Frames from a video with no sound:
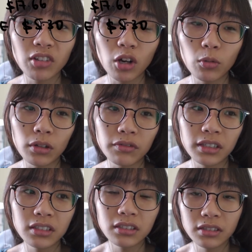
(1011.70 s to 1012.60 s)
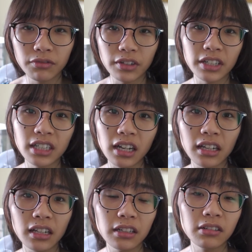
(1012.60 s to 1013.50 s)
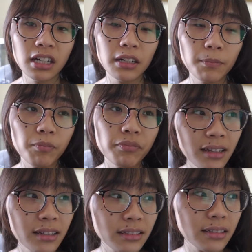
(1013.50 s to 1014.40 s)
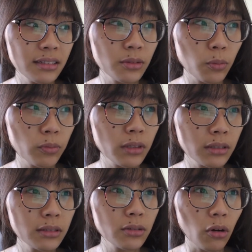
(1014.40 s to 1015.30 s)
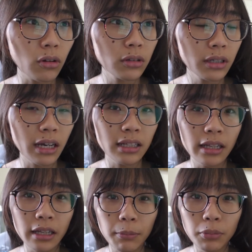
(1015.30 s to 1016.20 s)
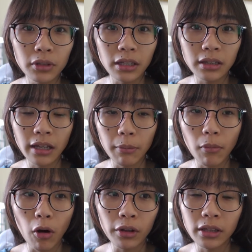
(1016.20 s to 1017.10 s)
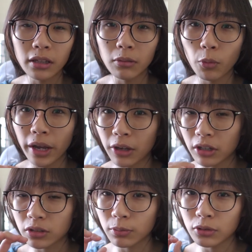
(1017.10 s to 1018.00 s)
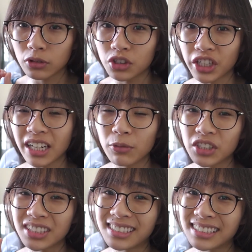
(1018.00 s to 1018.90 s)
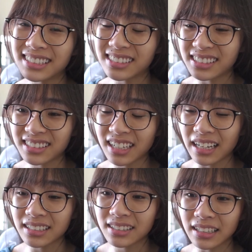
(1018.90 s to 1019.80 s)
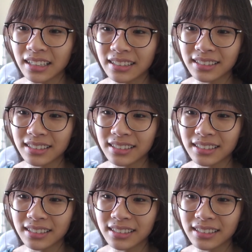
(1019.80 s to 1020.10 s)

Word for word: not worth it. It's very tiny little cup. I think it's this this stall. yeah, that they put the tape on the where you're supposed to drink, which is disgusting.